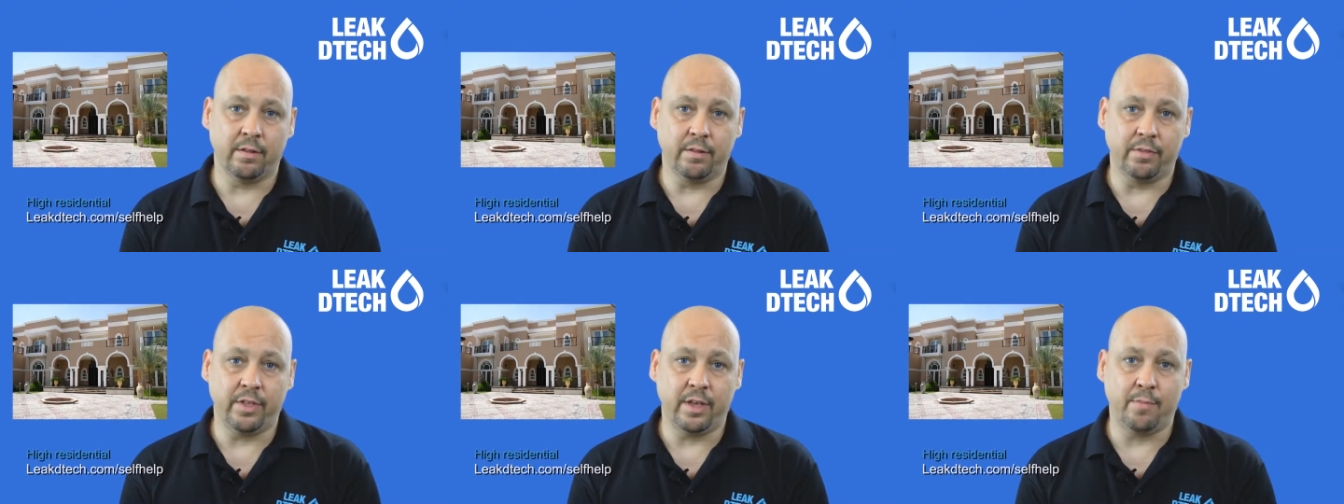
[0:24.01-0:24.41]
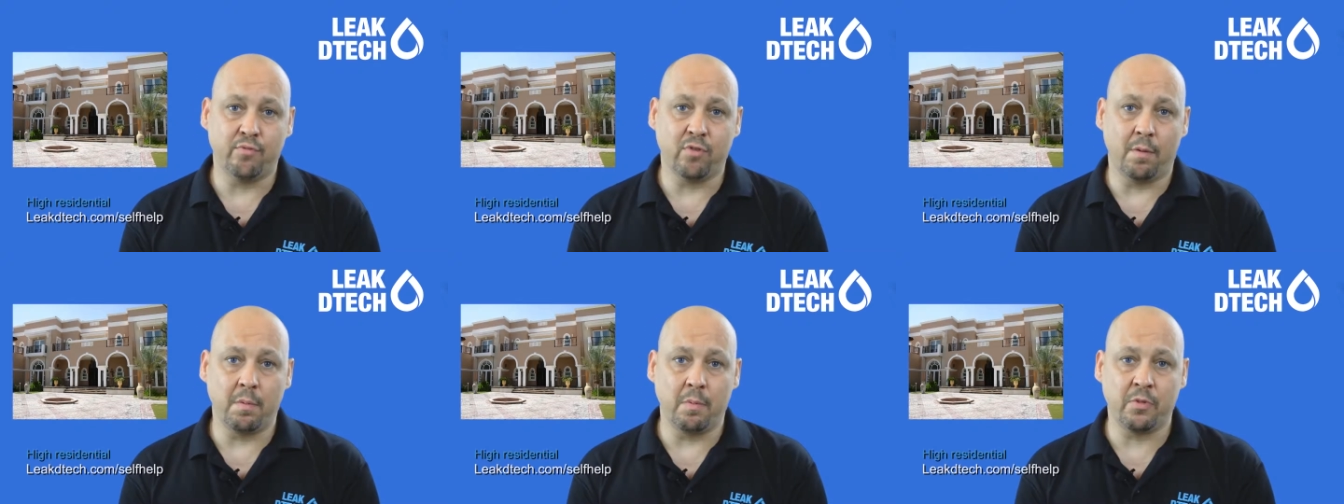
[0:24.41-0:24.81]
the
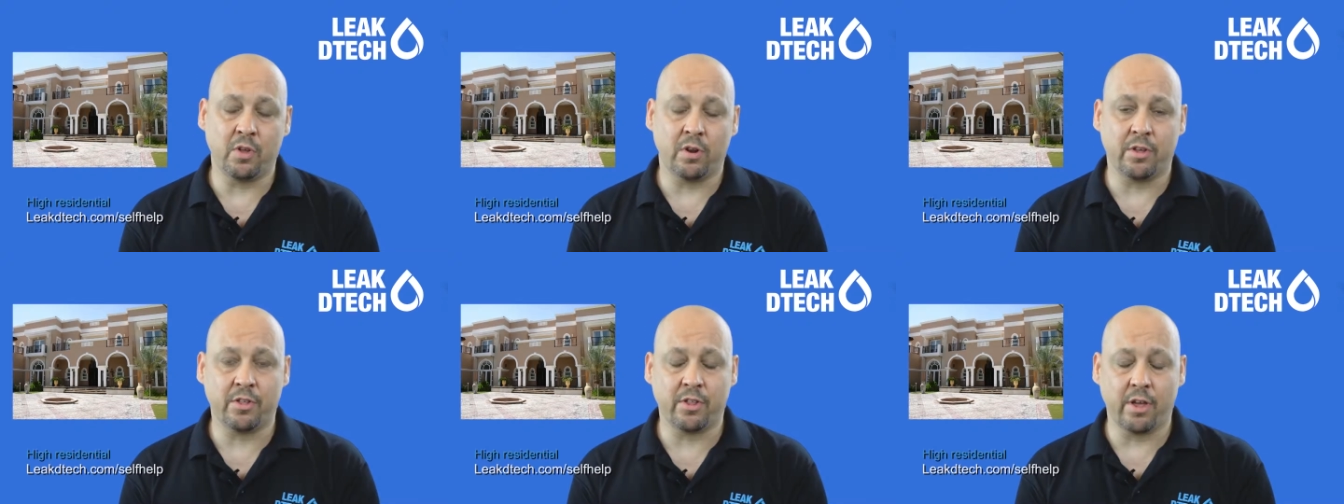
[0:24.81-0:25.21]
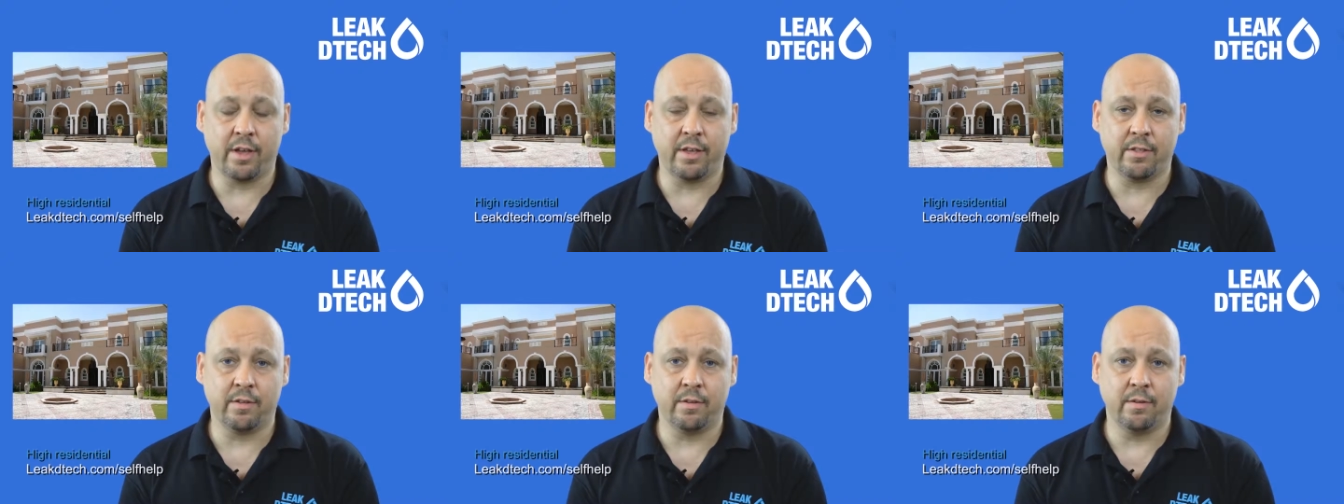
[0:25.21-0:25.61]
problems on a
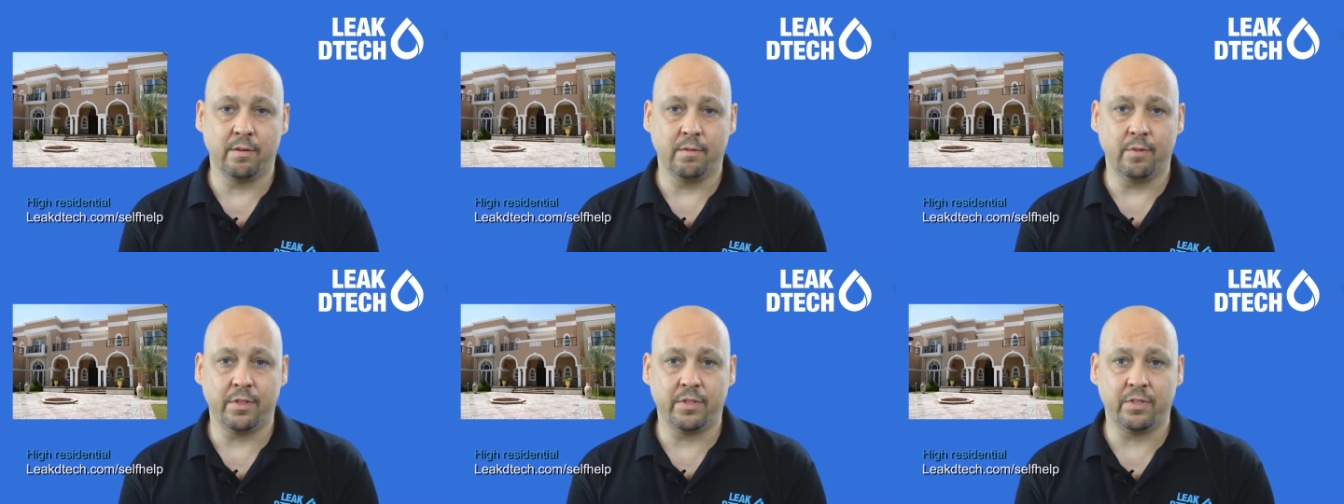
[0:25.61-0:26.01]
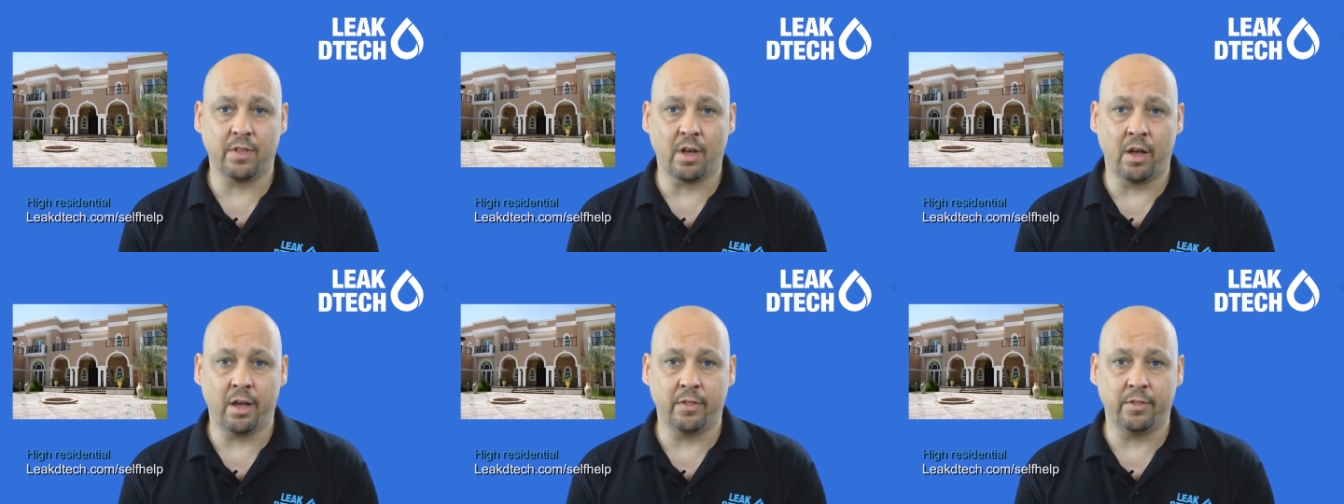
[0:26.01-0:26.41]
site with
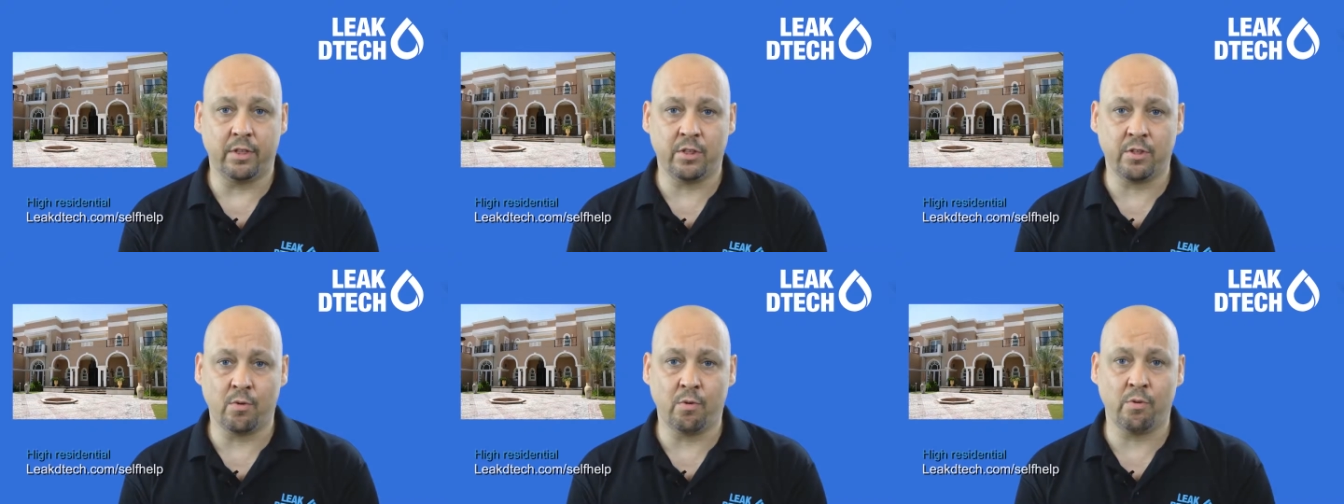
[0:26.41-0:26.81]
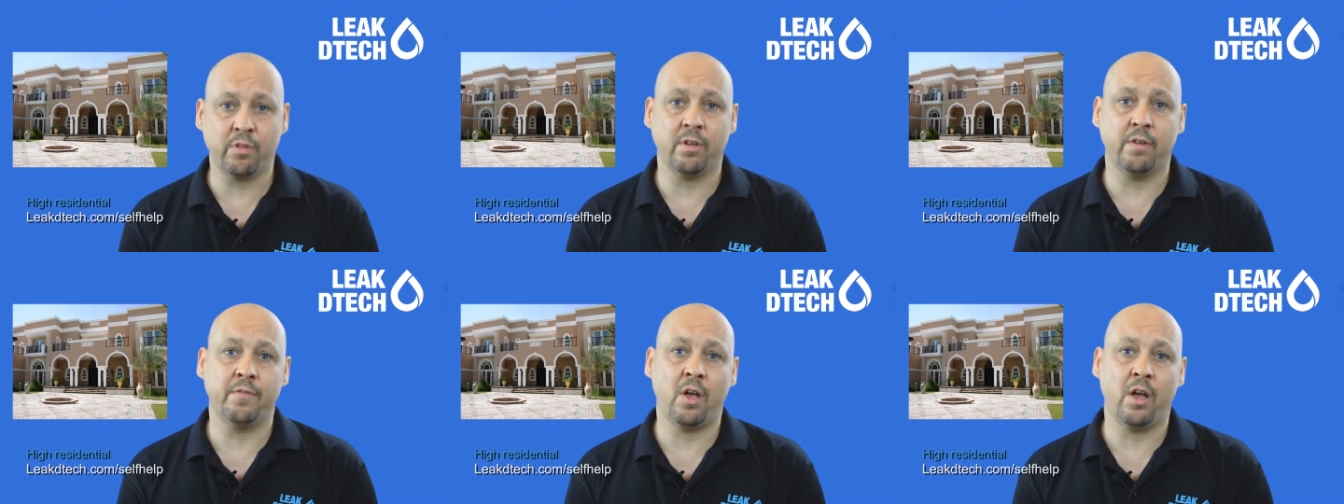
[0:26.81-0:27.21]
the source
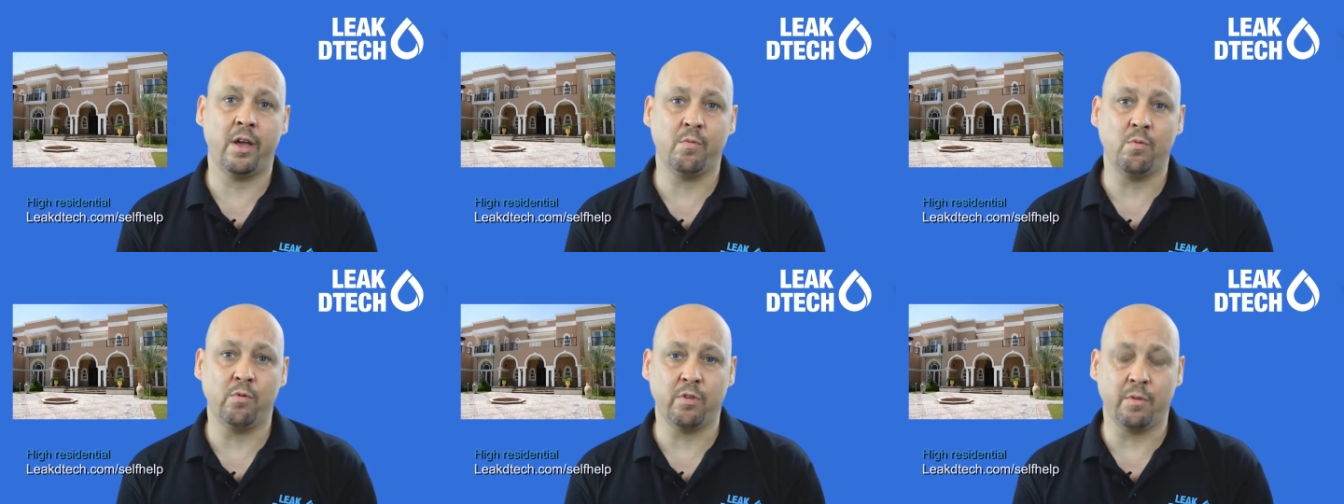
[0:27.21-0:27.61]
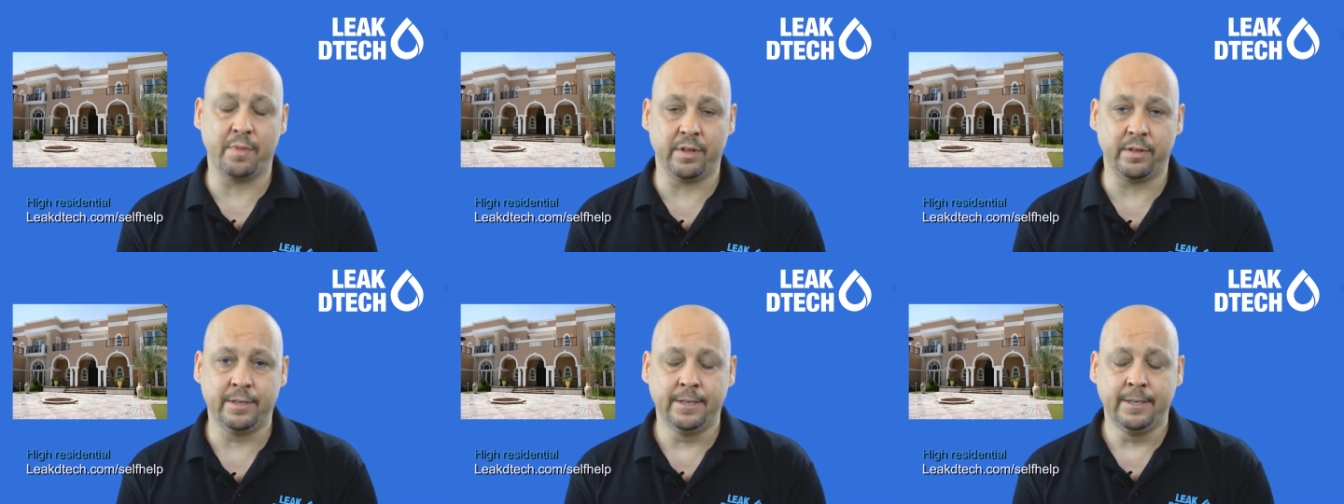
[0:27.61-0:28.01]
of a high water
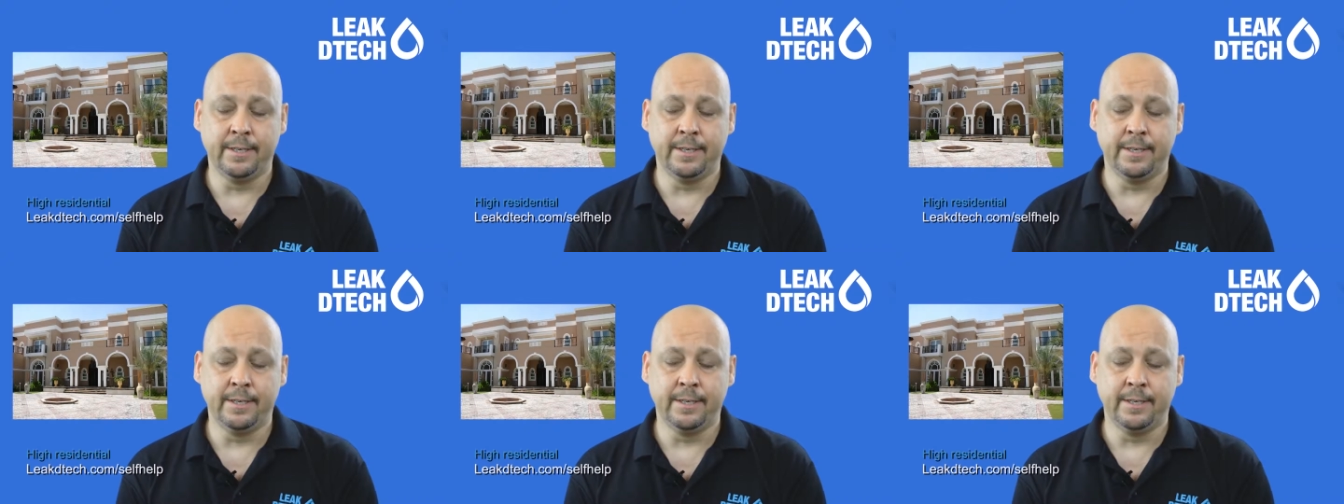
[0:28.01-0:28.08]
bill.